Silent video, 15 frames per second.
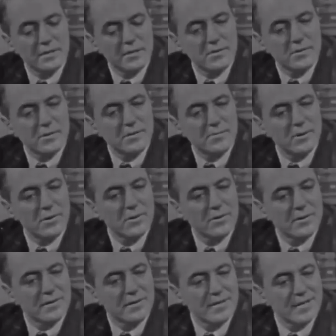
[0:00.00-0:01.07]
to both
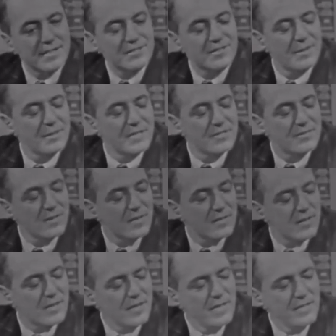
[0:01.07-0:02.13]
the extremities of
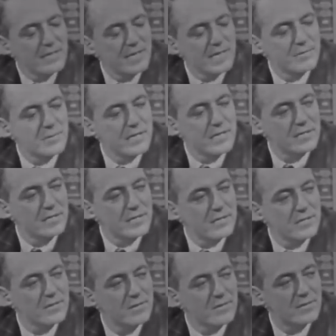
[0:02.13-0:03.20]
Earth, are these expeditions
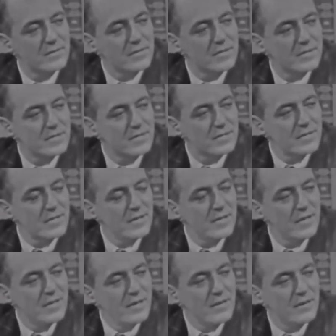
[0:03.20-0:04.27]
to such
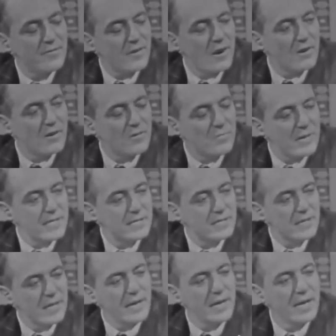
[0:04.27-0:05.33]
far-off places,
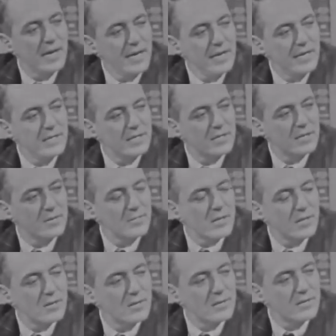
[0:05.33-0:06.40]
are they getting easier
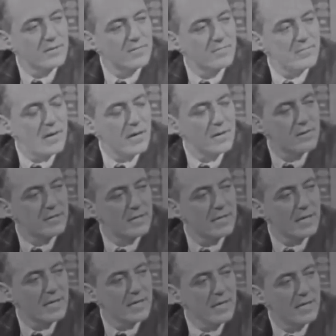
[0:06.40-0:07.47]
because of modern
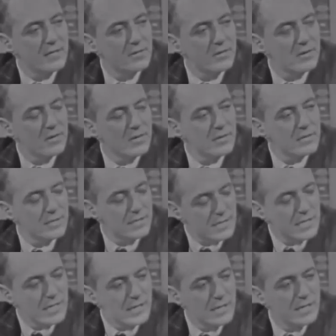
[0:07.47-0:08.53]
techniques, or
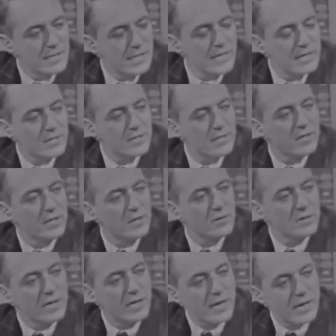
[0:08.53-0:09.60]
is danger still
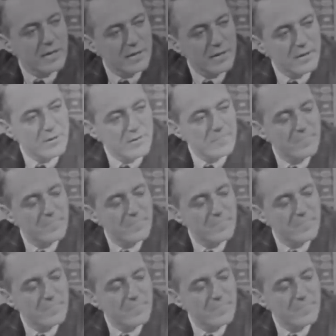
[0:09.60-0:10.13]
close at hand?